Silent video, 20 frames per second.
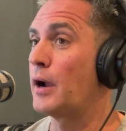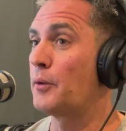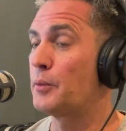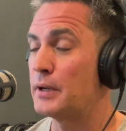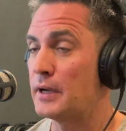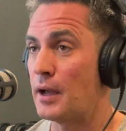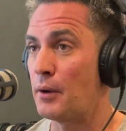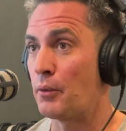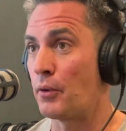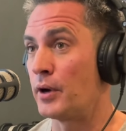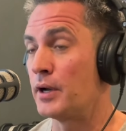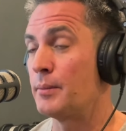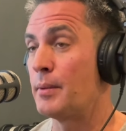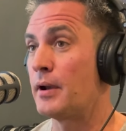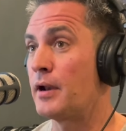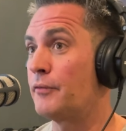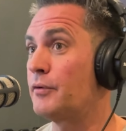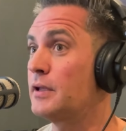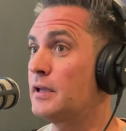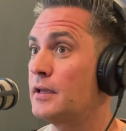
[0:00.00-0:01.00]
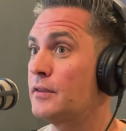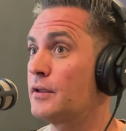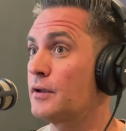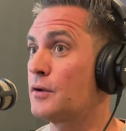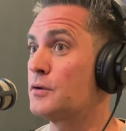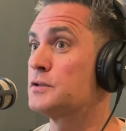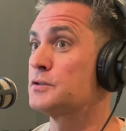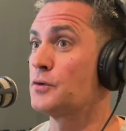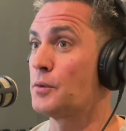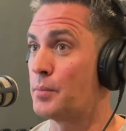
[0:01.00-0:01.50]
are we not worried about every kid that
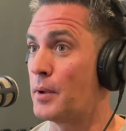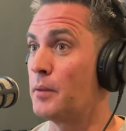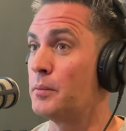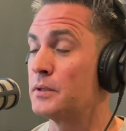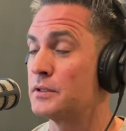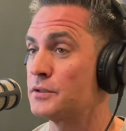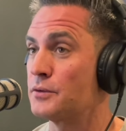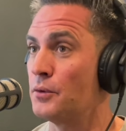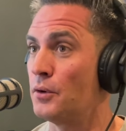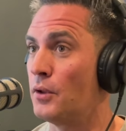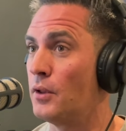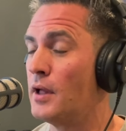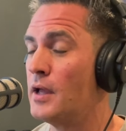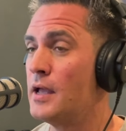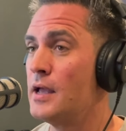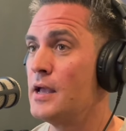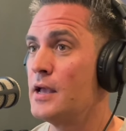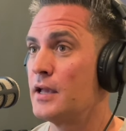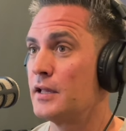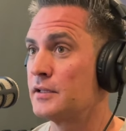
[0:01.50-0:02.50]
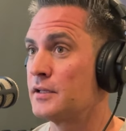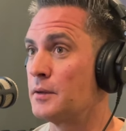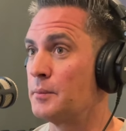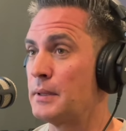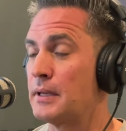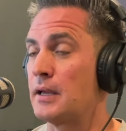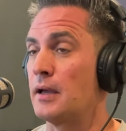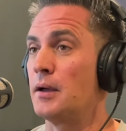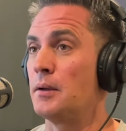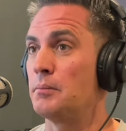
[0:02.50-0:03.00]
goes to a public school is going
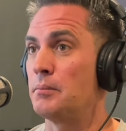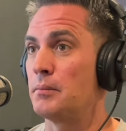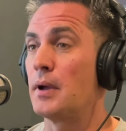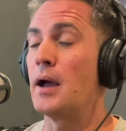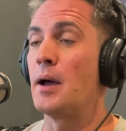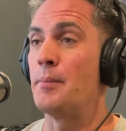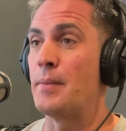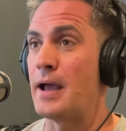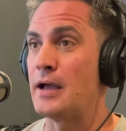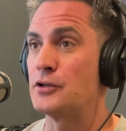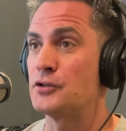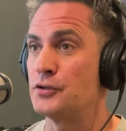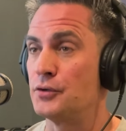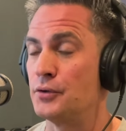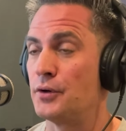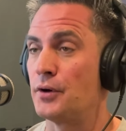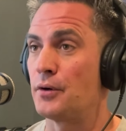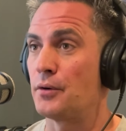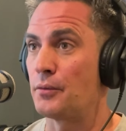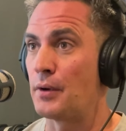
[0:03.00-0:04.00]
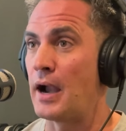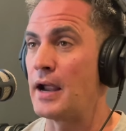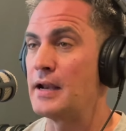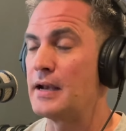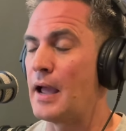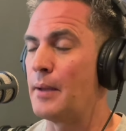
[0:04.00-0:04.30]
to become a mass shooter, right?